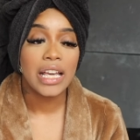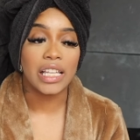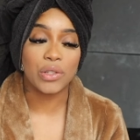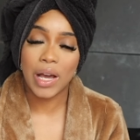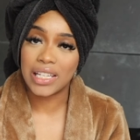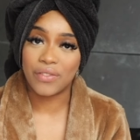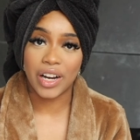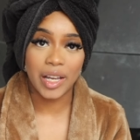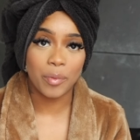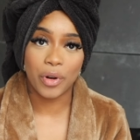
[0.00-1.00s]
That's why it's
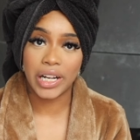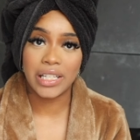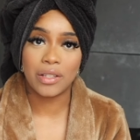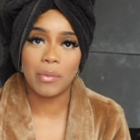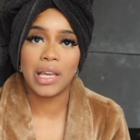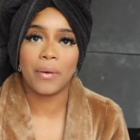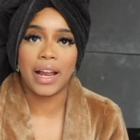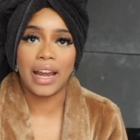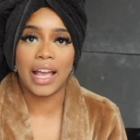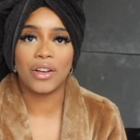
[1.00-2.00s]
very important to me
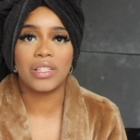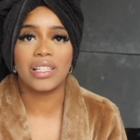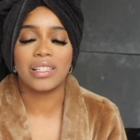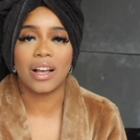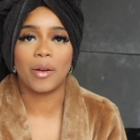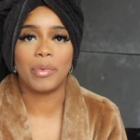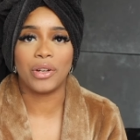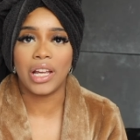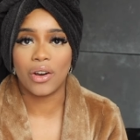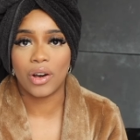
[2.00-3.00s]
right now to start
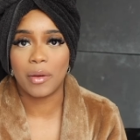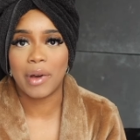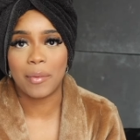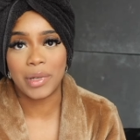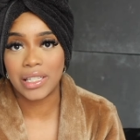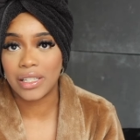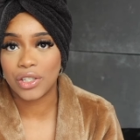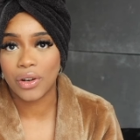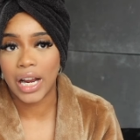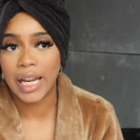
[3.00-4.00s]
building on my
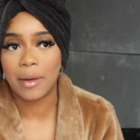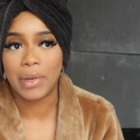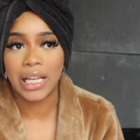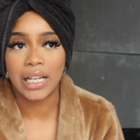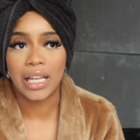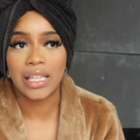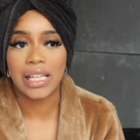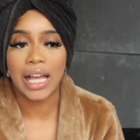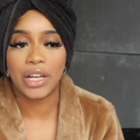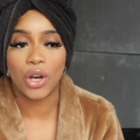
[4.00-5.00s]
business credit, because
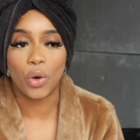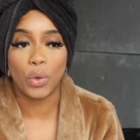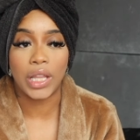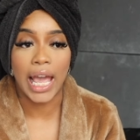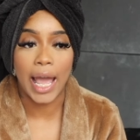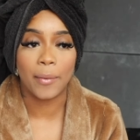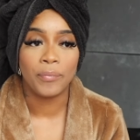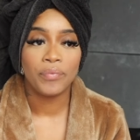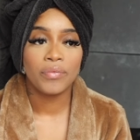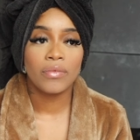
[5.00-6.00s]
I know that
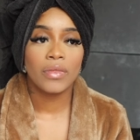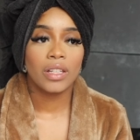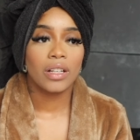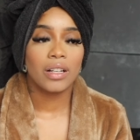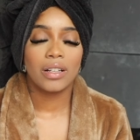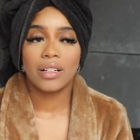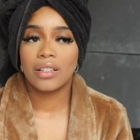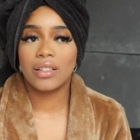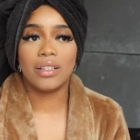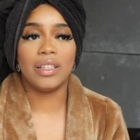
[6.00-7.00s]

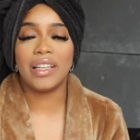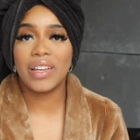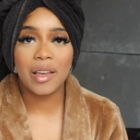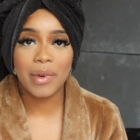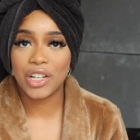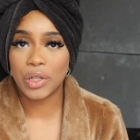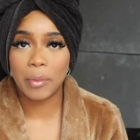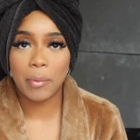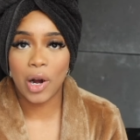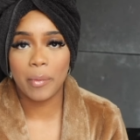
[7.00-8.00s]
living in my dream
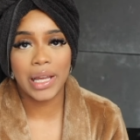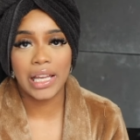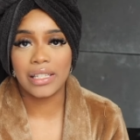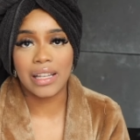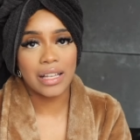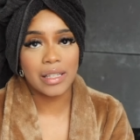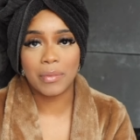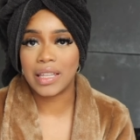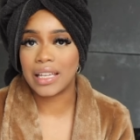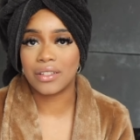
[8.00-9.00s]
apartment is not
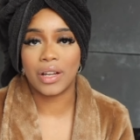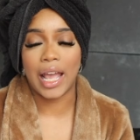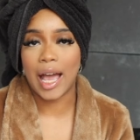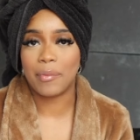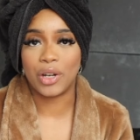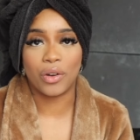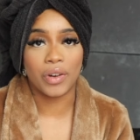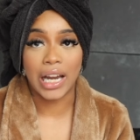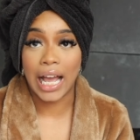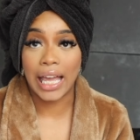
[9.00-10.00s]
something that's going to happen
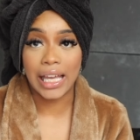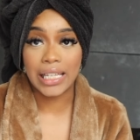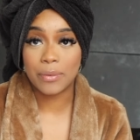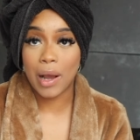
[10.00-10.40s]
overnight. It's